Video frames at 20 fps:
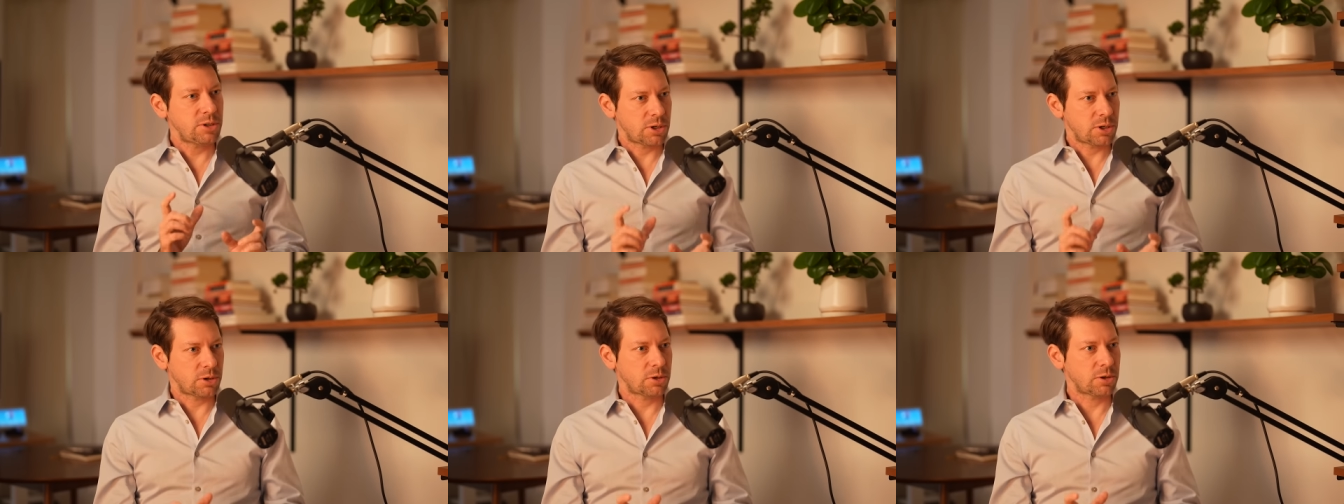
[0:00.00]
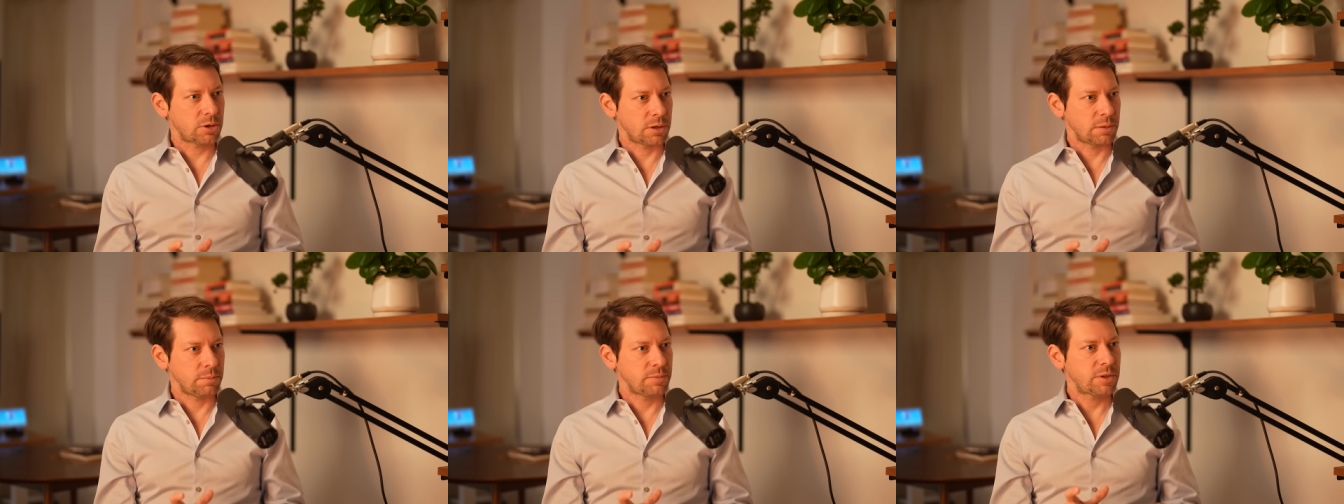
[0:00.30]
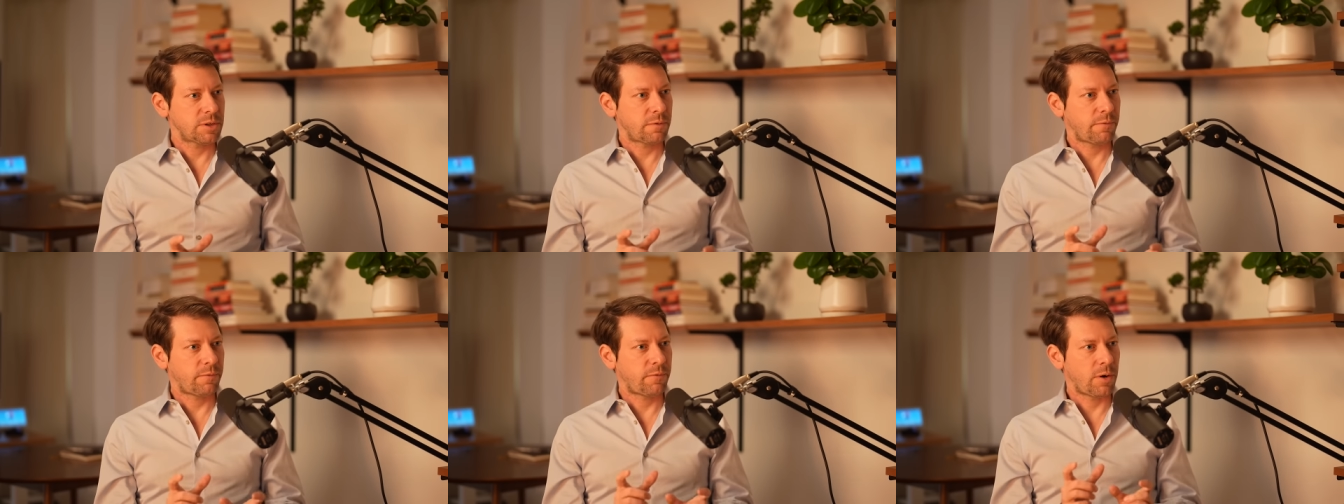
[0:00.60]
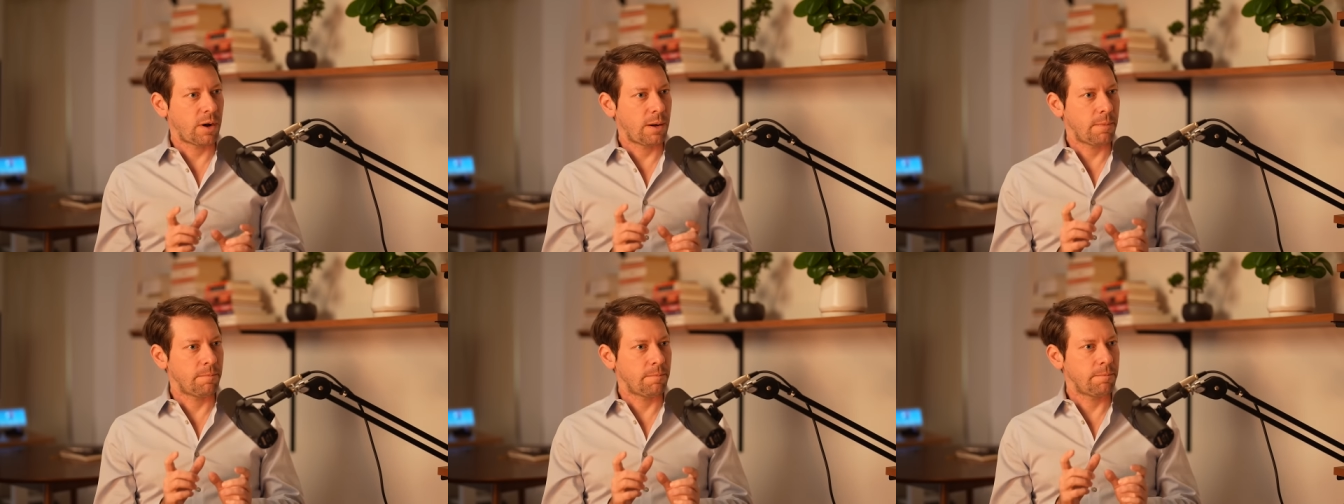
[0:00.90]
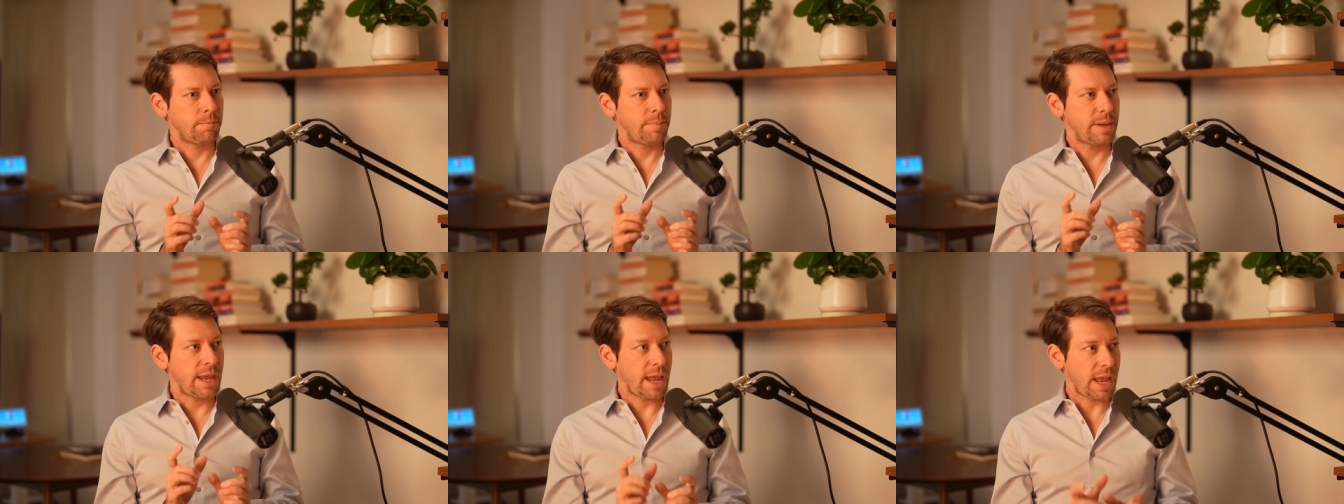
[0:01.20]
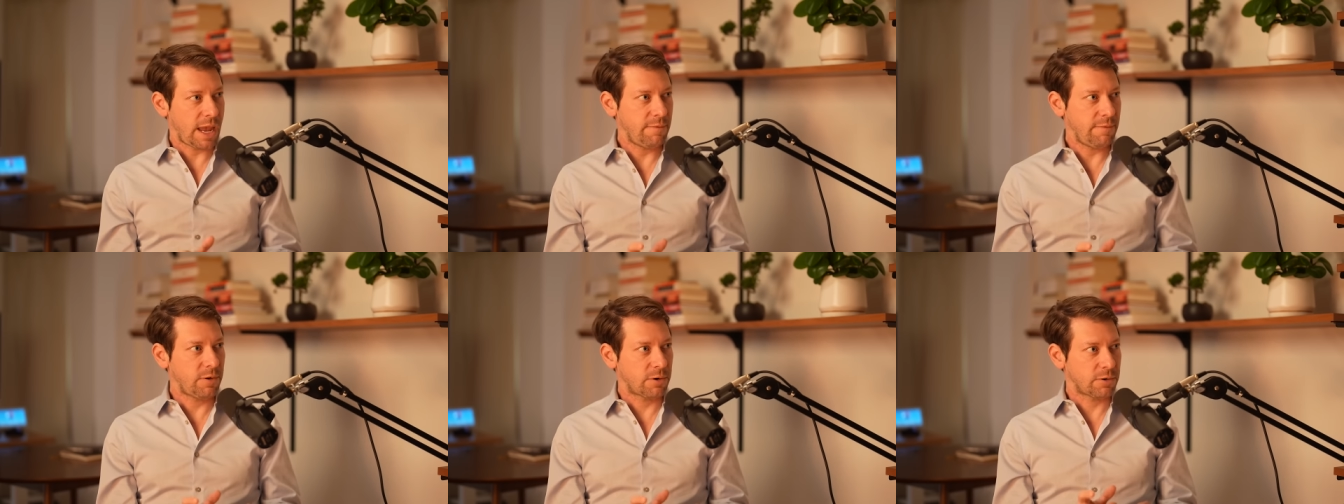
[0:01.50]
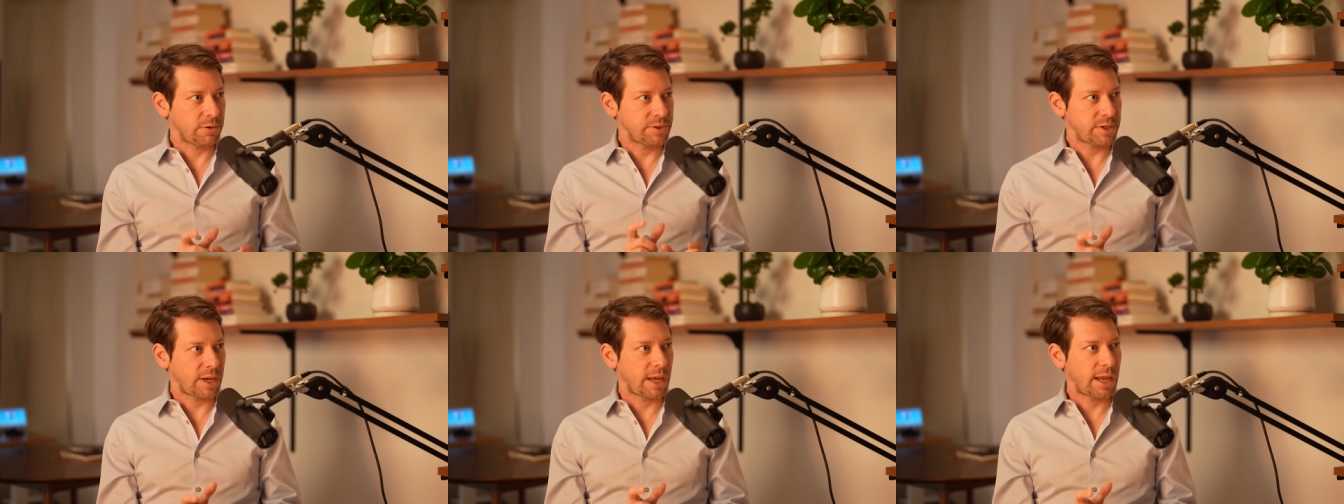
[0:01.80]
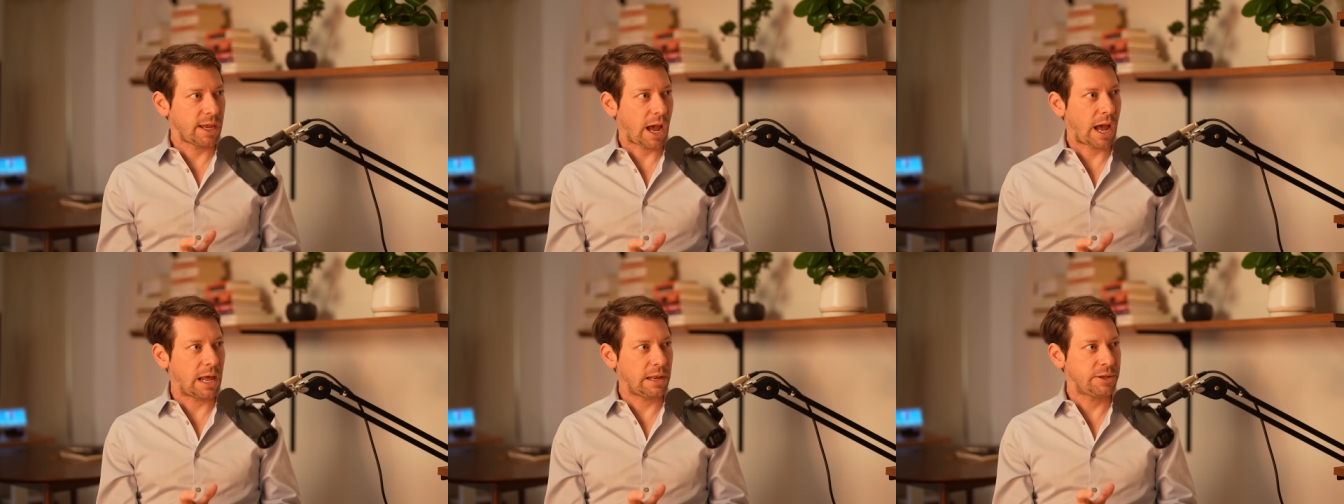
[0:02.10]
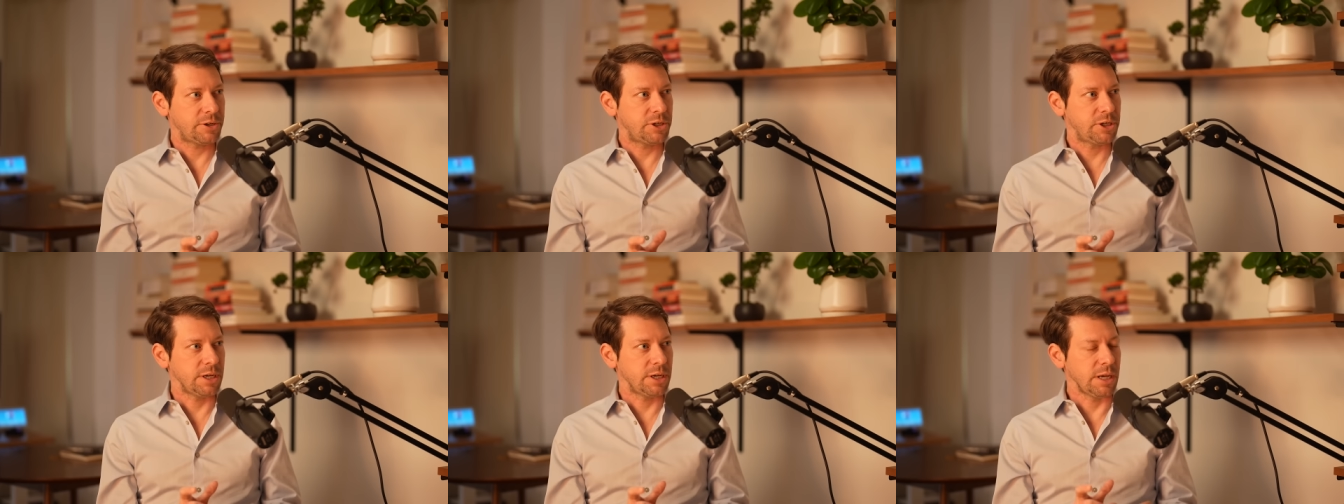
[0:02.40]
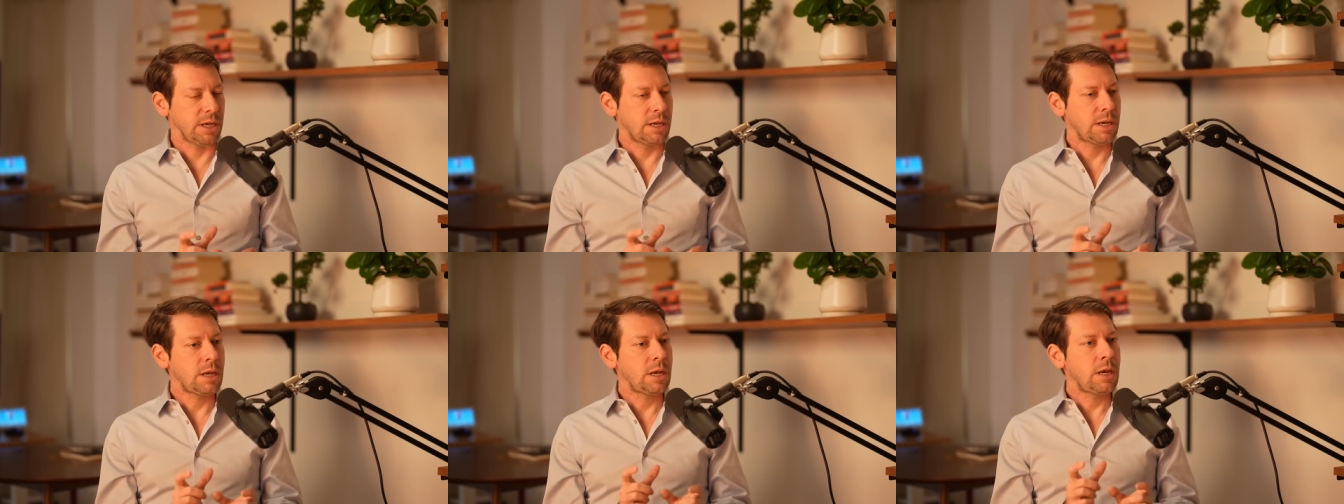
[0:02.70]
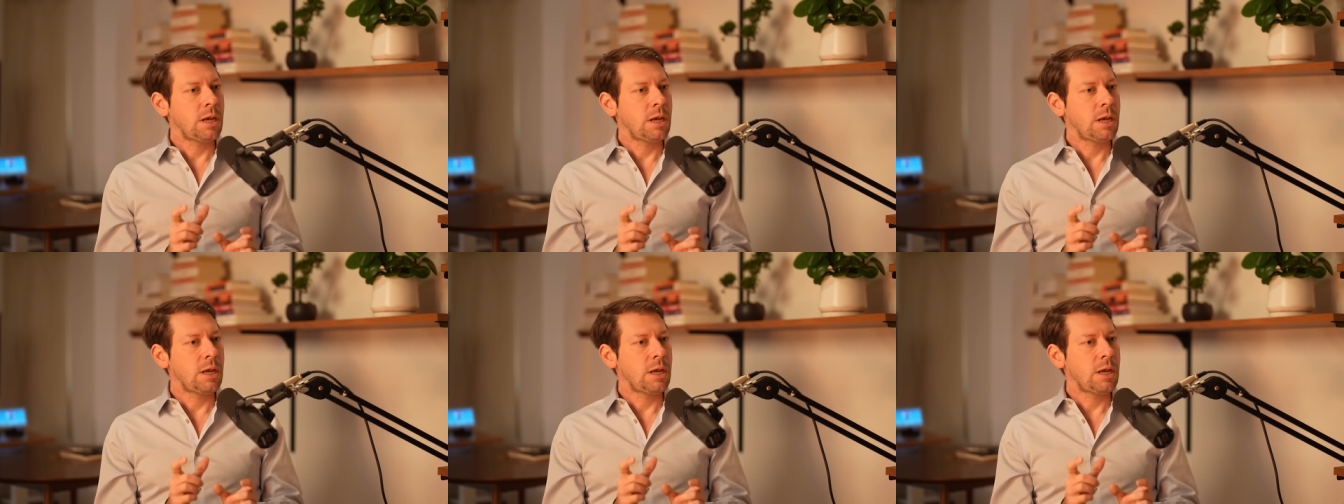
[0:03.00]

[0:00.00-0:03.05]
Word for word: terms from behavioral psychology,